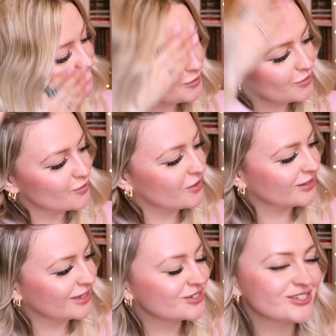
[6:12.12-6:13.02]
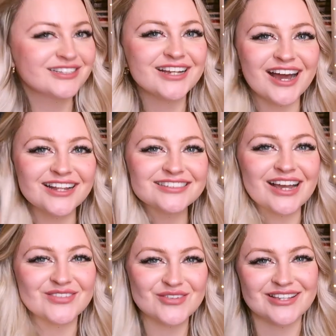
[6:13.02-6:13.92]
to my bookmark collection, and
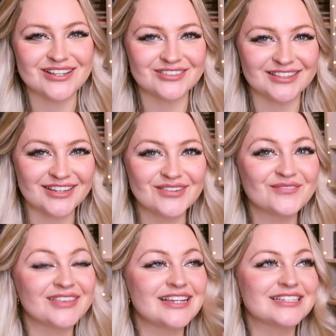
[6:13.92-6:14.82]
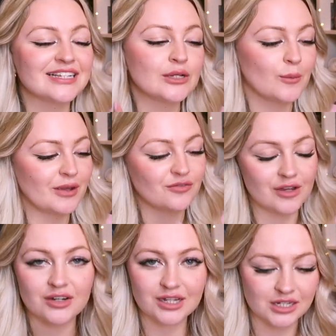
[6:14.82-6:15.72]
I'm obsessed with them. These are like one of my
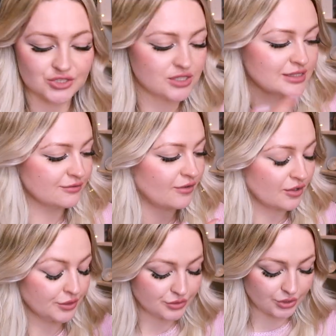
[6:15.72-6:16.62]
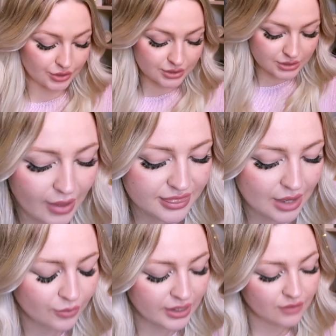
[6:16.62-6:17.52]
favorite collections that Fairyloot does. And
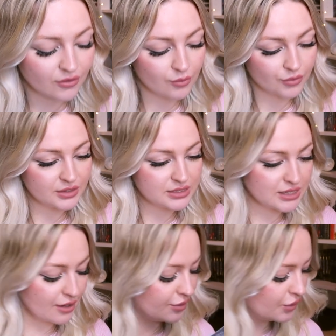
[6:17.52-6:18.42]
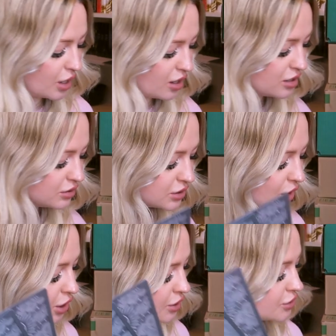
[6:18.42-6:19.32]
then we have our monthly tarot cards.
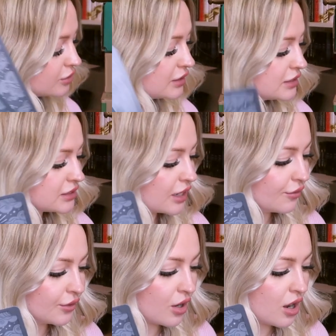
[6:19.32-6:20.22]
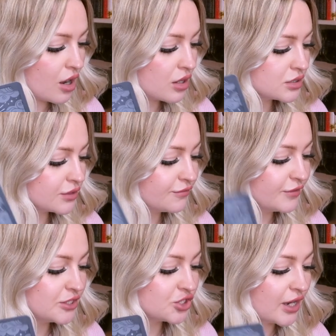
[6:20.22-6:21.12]
So these tarot cards
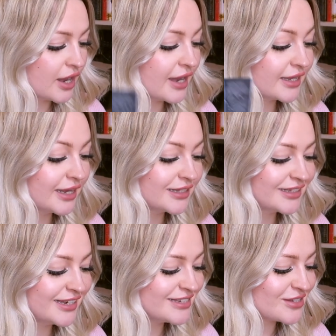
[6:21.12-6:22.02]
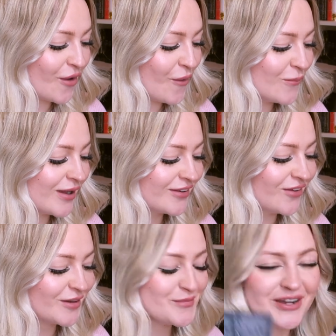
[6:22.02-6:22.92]
feature Achilles, oh my
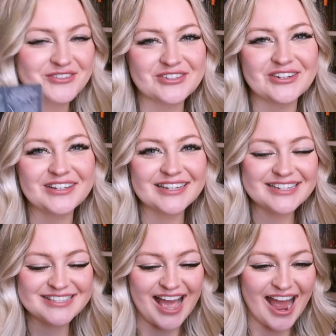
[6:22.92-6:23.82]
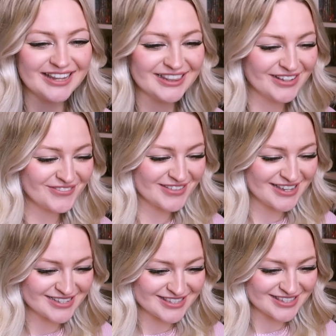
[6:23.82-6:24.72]
god, and Patroclus. I love
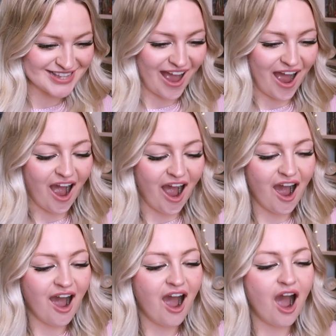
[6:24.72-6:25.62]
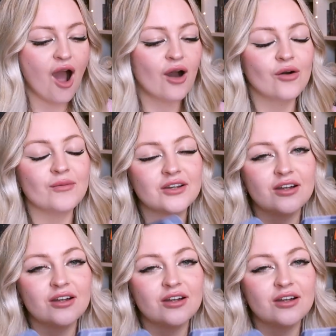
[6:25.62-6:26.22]
these. Oh my